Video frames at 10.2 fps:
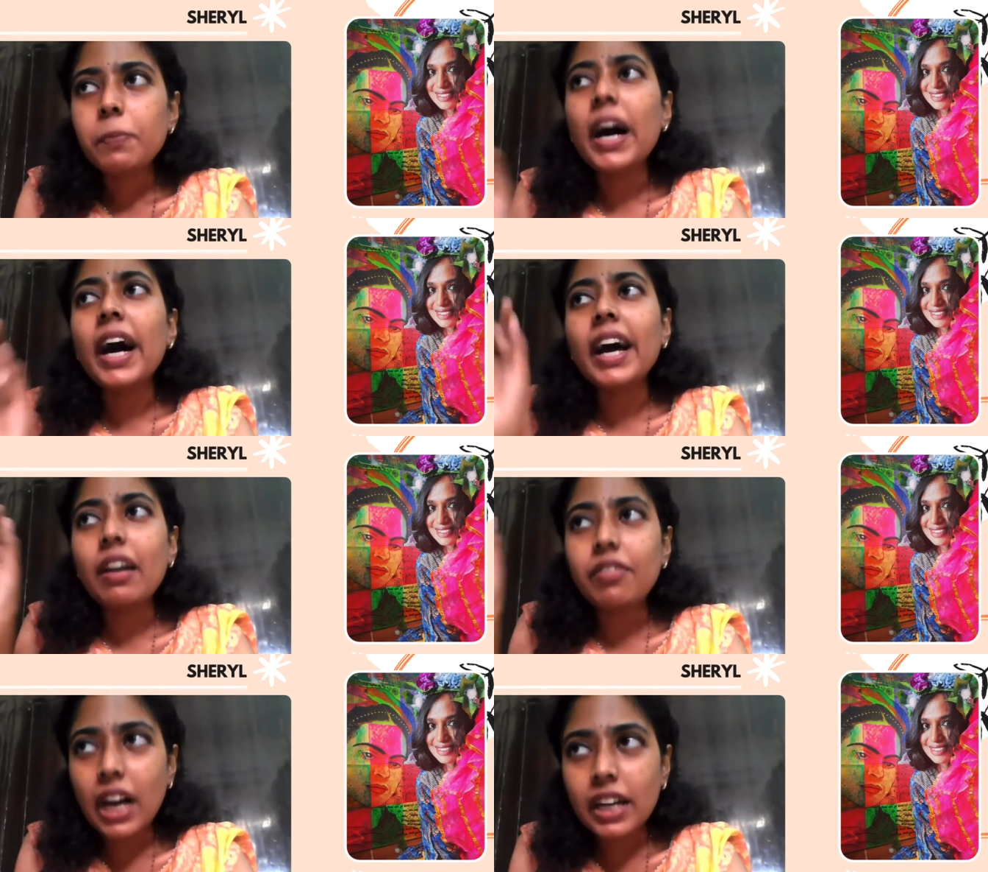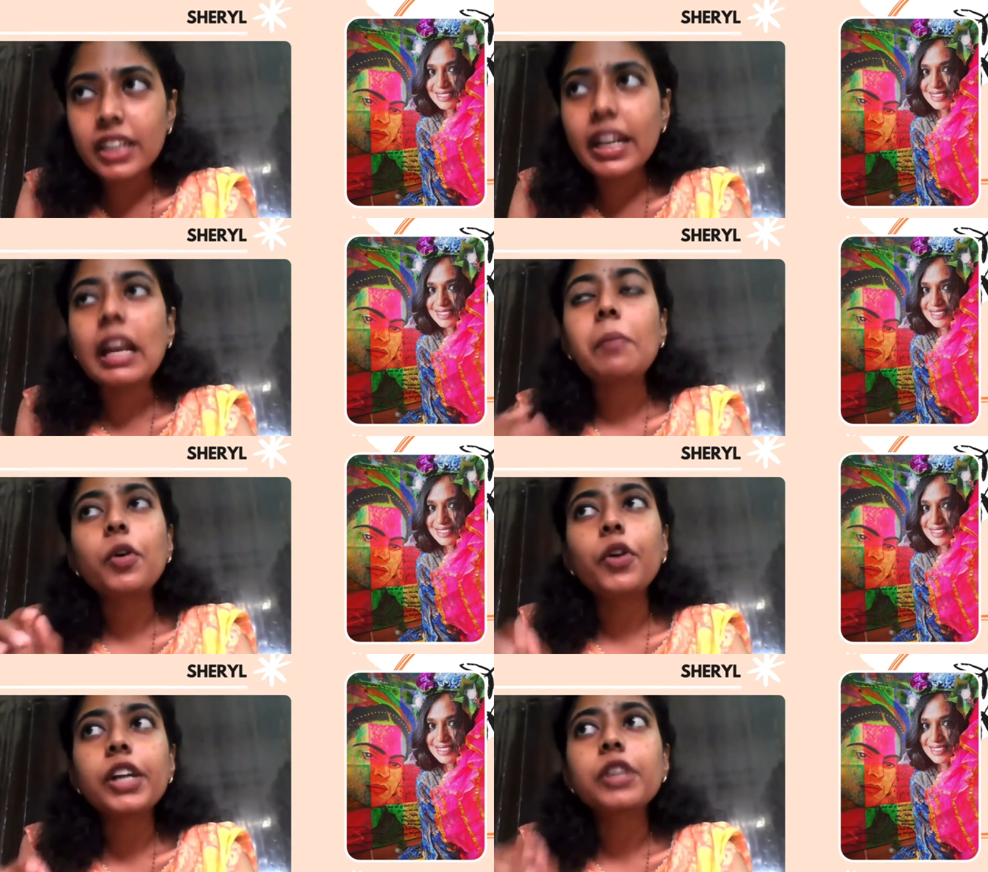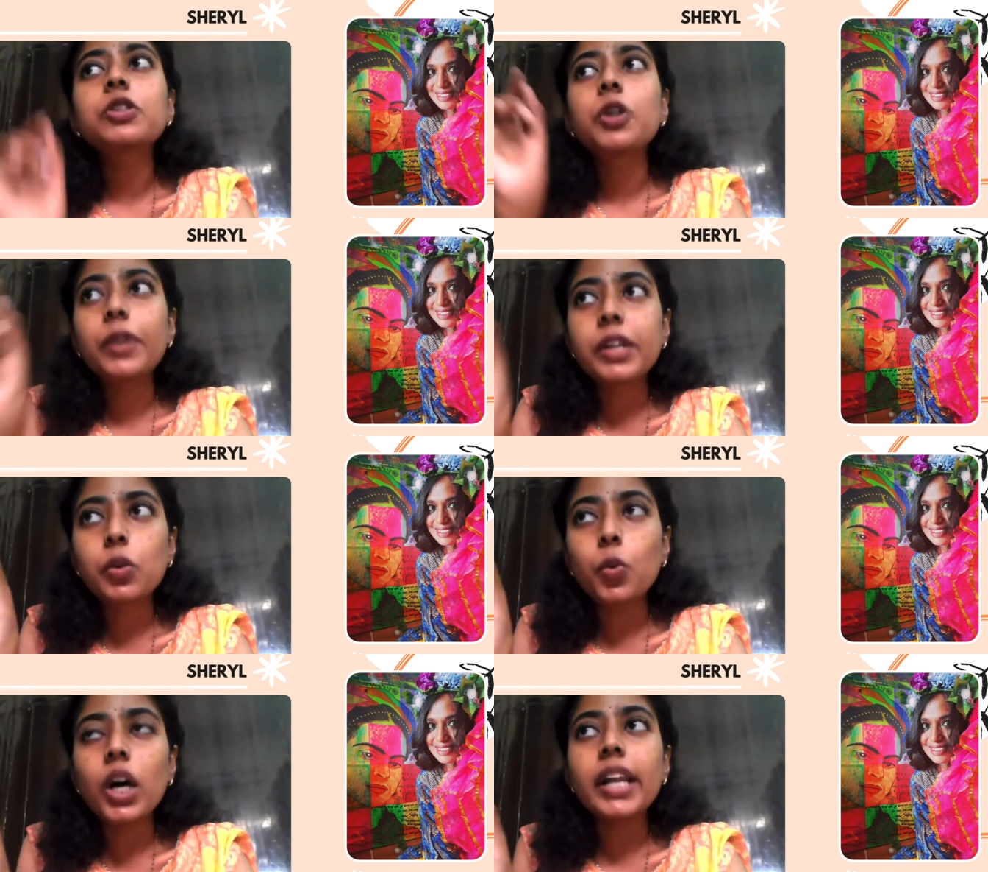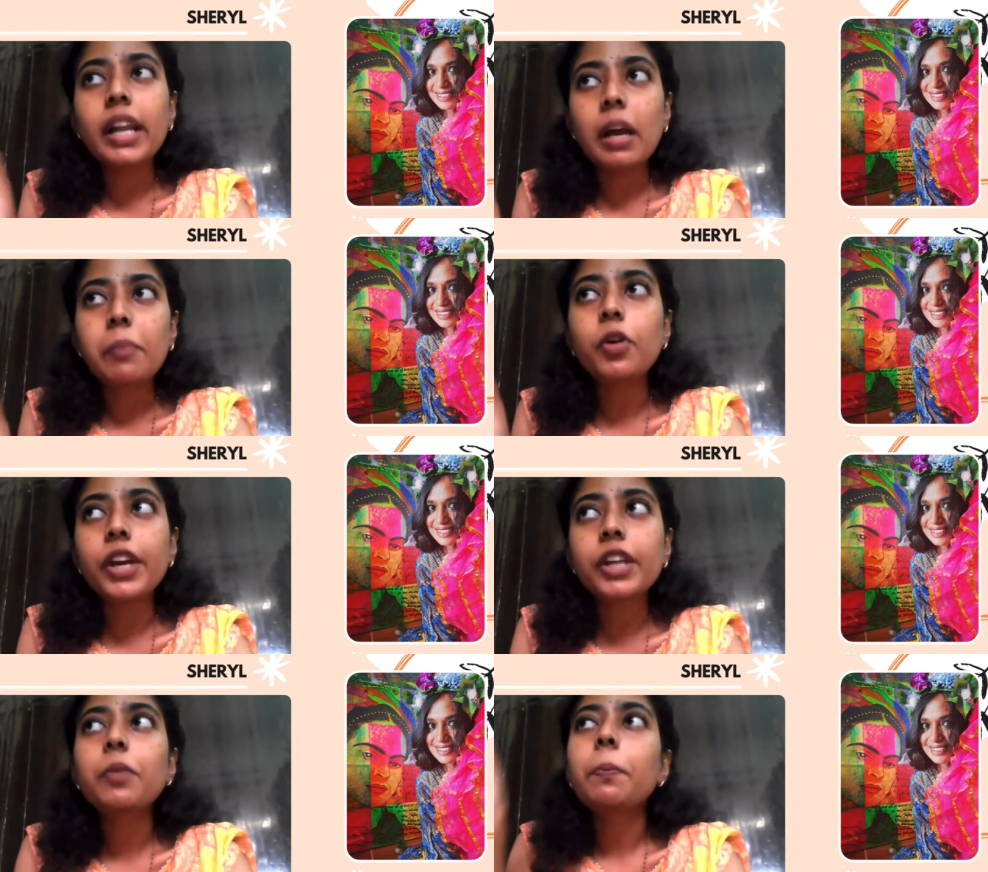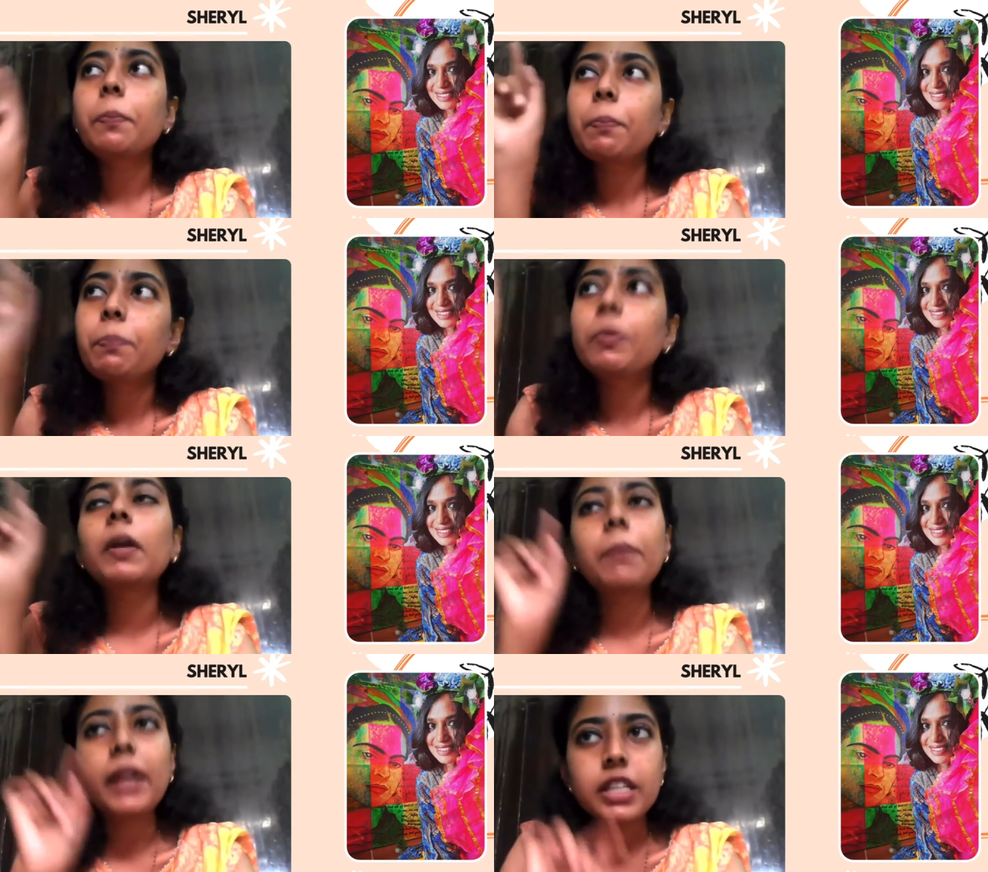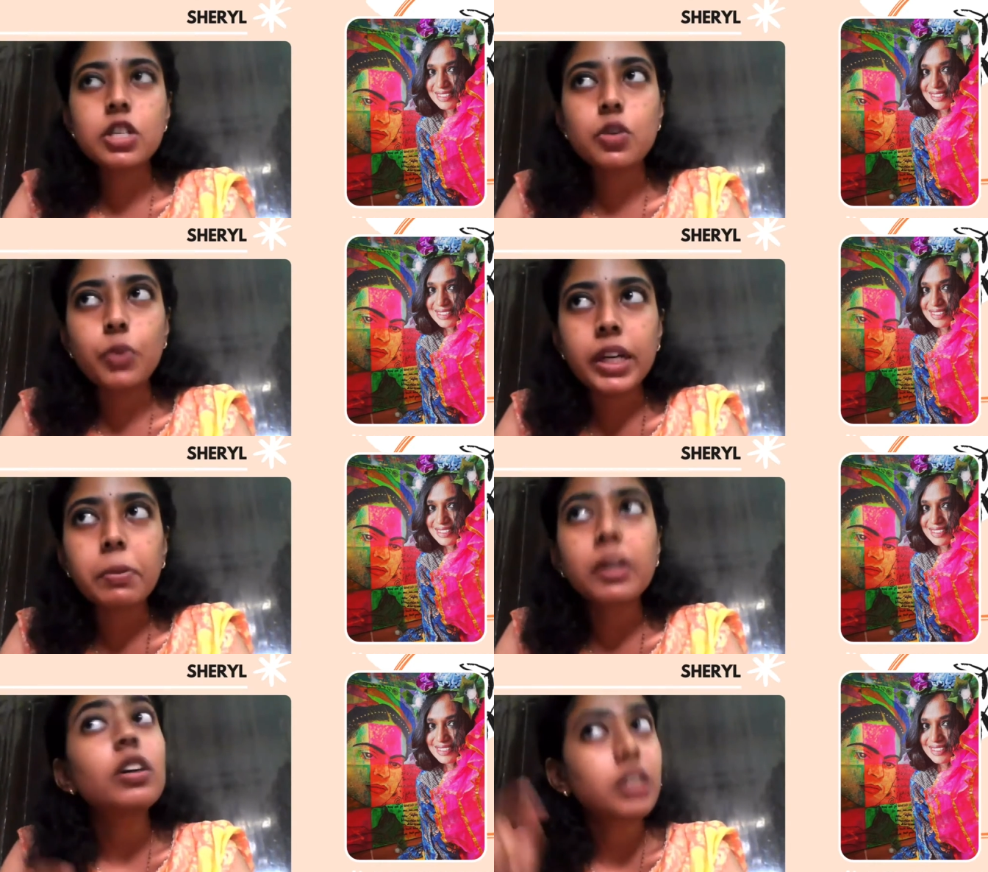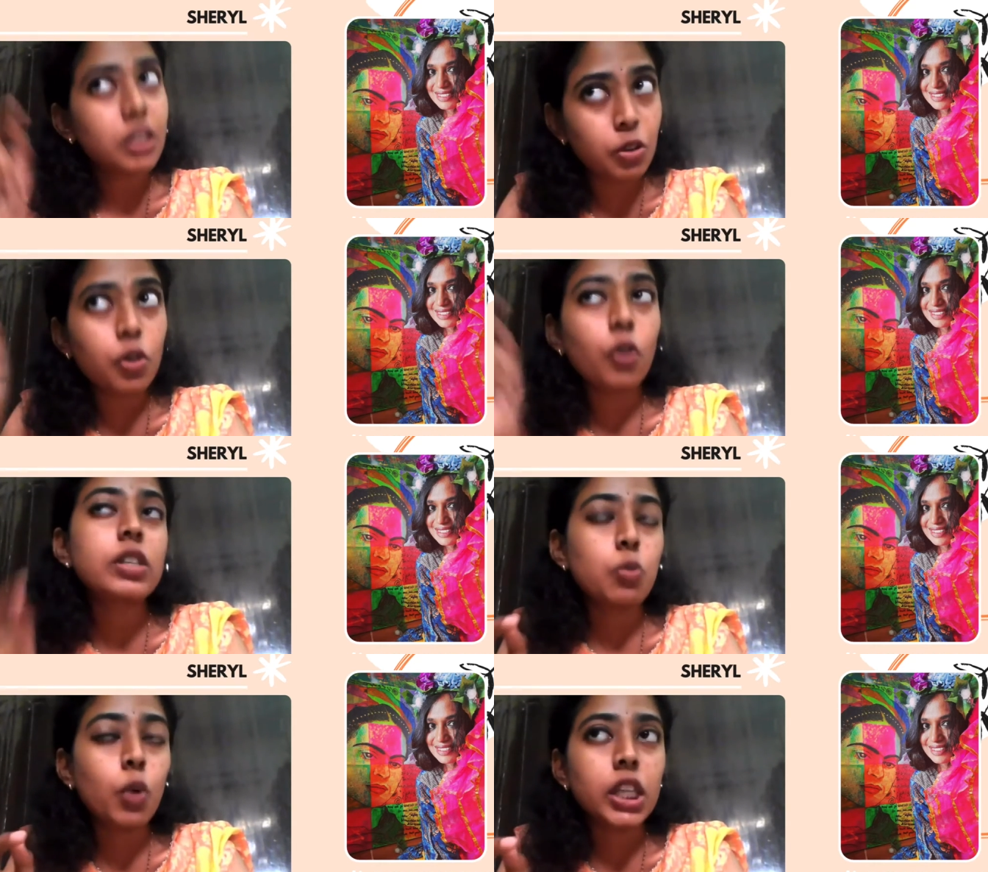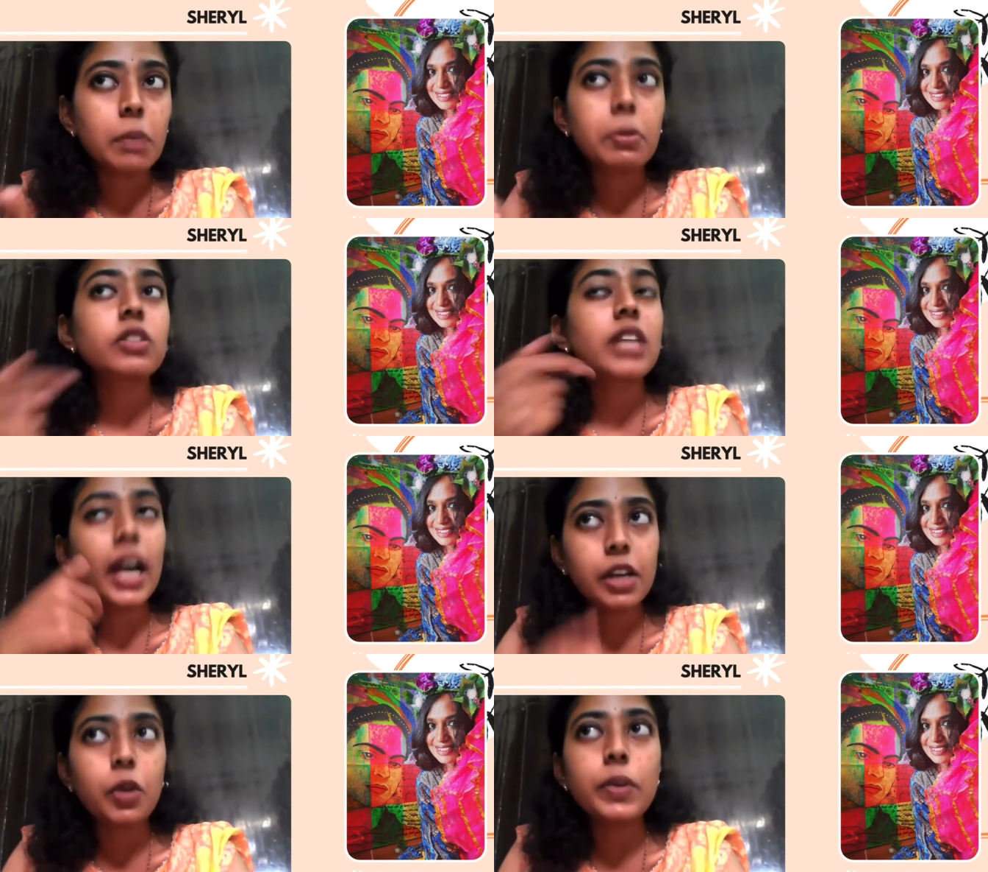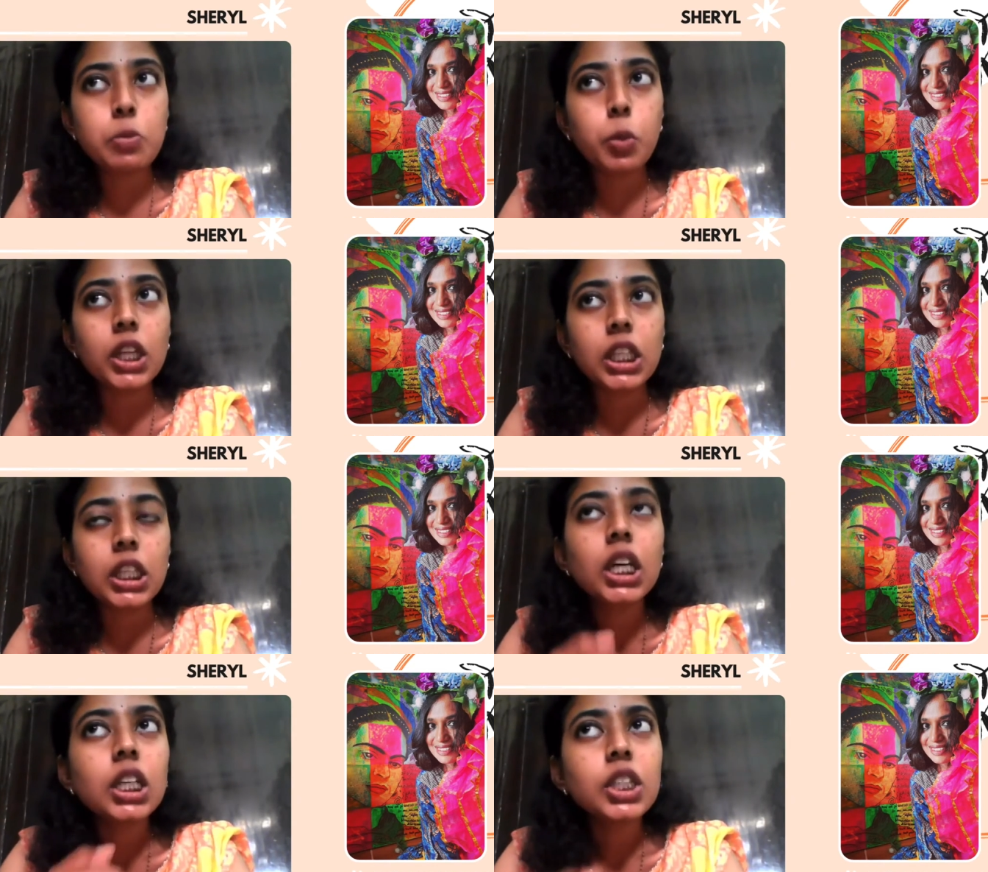Speaker 1: I have done it and I'm going to show it to the world and I'm going to put a price to it because you know it's worth it because I know it's worth it.